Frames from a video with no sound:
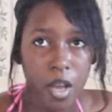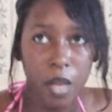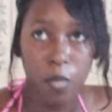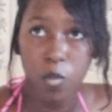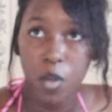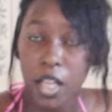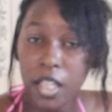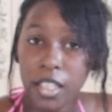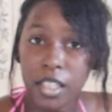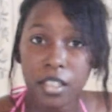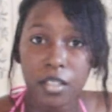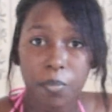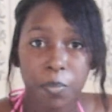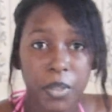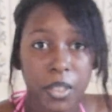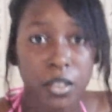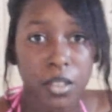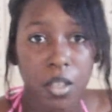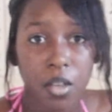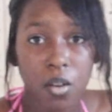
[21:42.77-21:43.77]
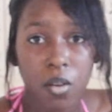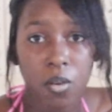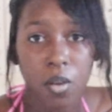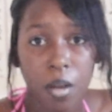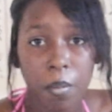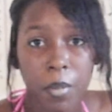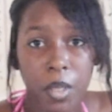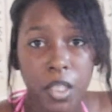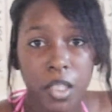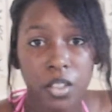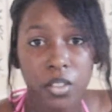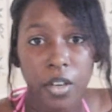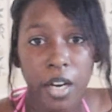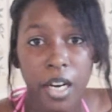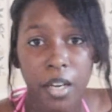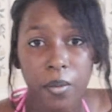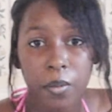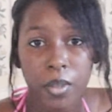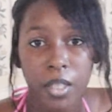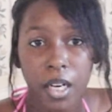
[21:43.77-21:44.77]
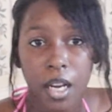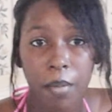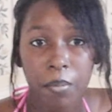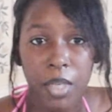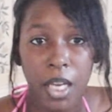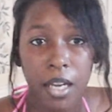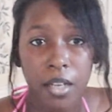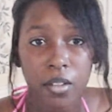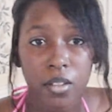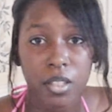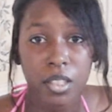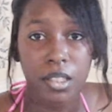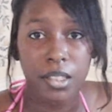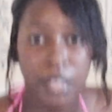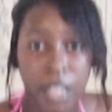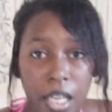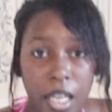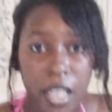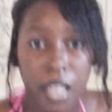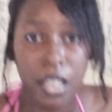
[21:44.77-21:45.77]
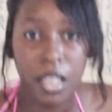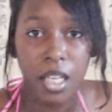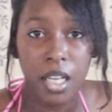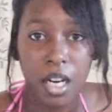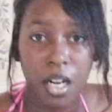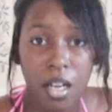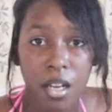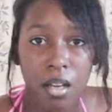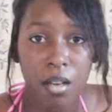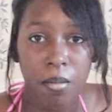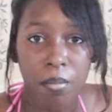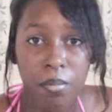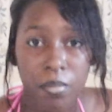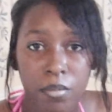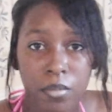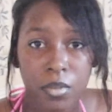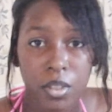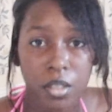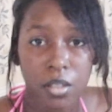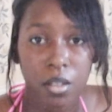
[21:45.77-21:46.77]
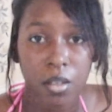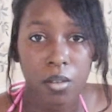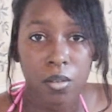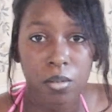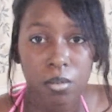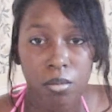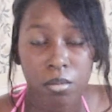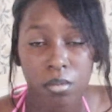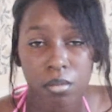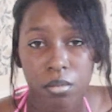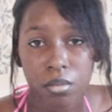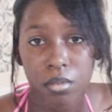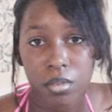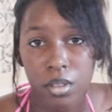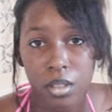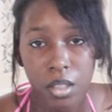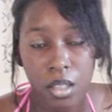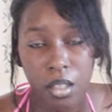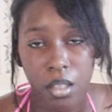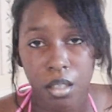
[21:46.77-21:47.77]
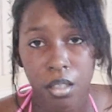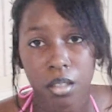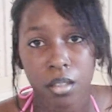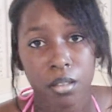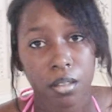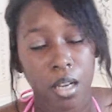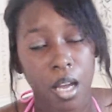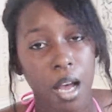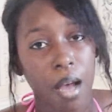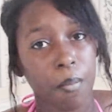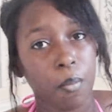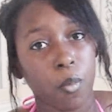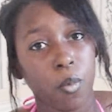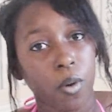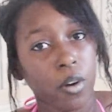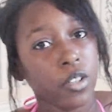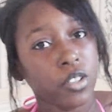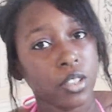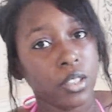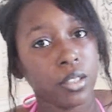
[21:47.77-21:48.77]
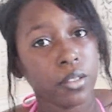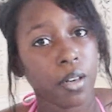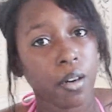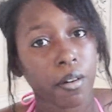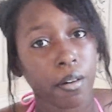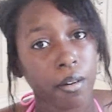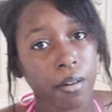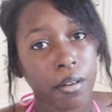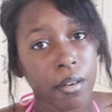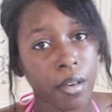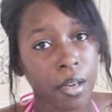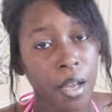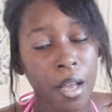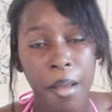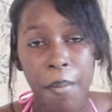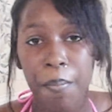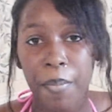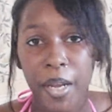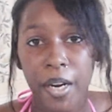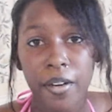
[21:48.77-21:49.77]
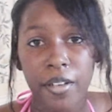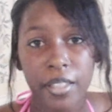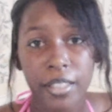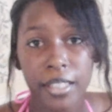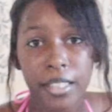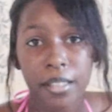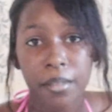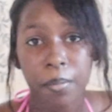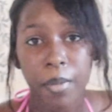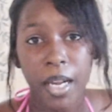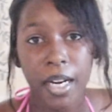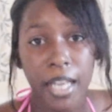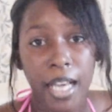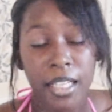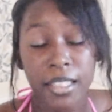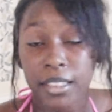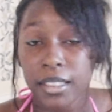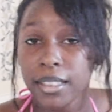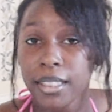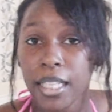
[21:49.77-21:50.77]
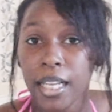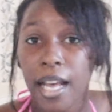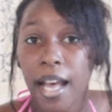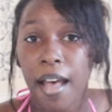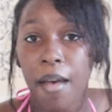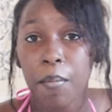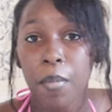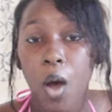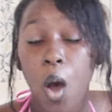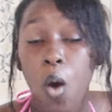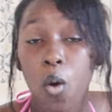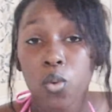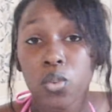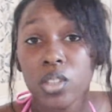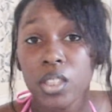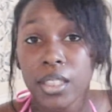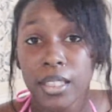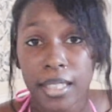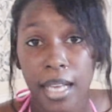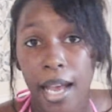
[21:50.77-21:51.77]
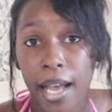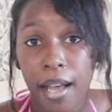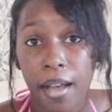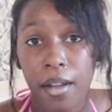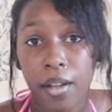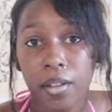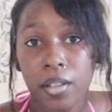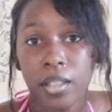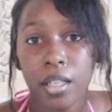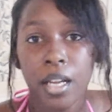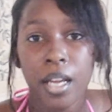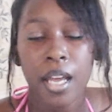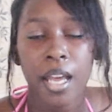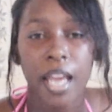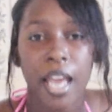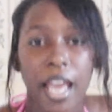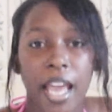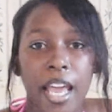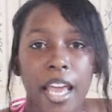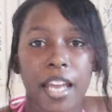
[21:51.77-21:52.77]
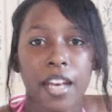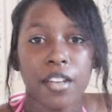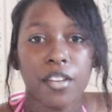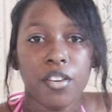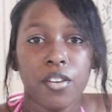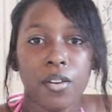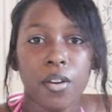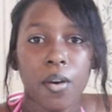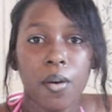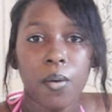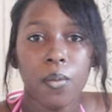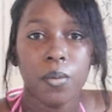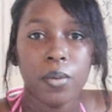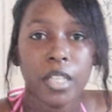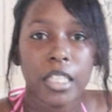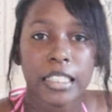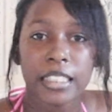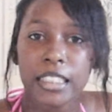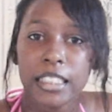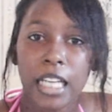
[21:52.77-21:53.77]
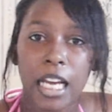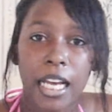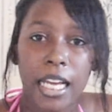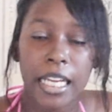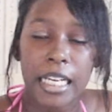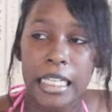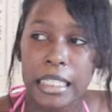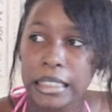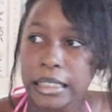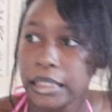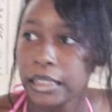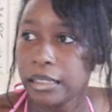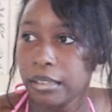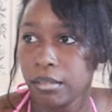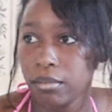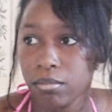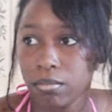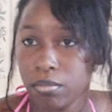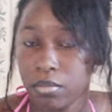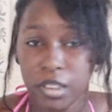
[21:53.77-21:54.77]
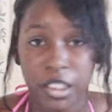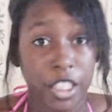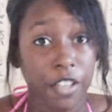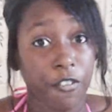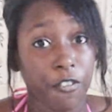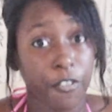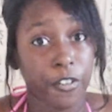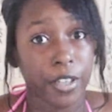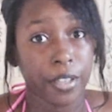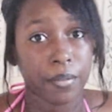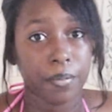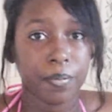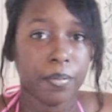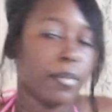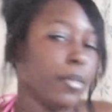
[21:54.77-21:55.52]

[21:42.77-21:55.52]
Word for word: Right. Well, it depends on who I'm on the track with. I'm not gonna say that um you know uh, I'm worse or better than anybody. I just think I have my own style, and you know it's not it's different.